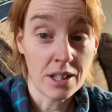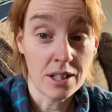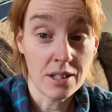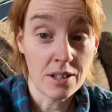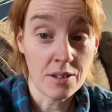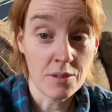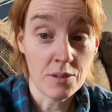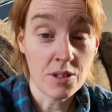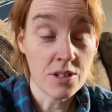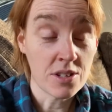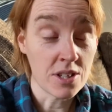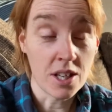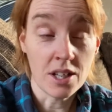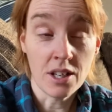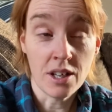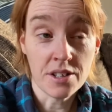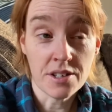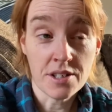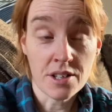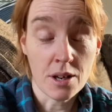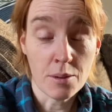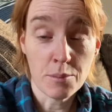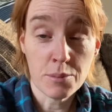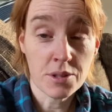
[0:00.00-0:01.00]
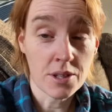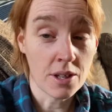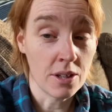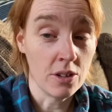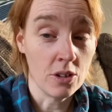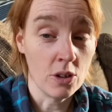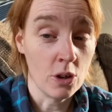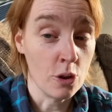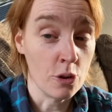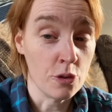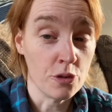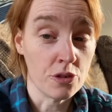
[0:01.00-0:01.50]
I'm going to say 99%,
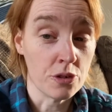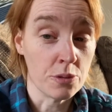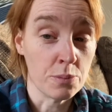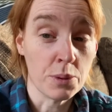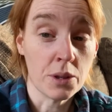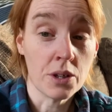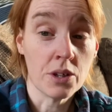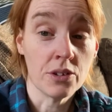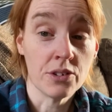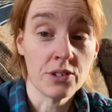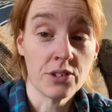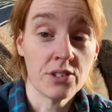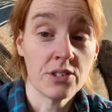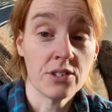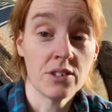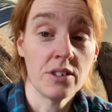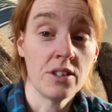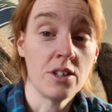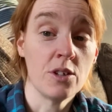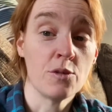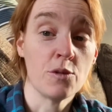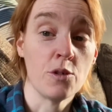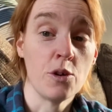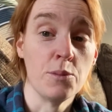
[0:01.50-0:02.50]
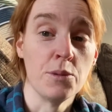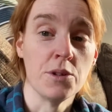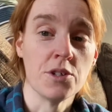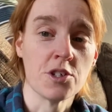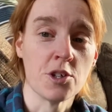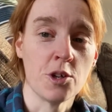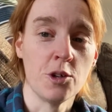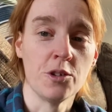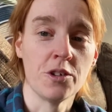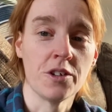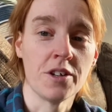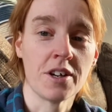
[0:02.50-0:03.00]
not 100%, because he's 4 months
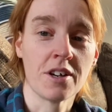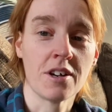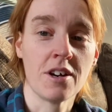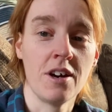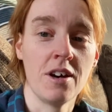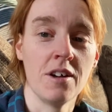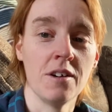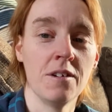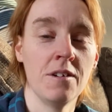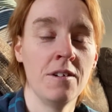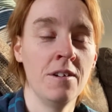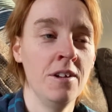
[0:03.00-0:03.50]
old and I can't.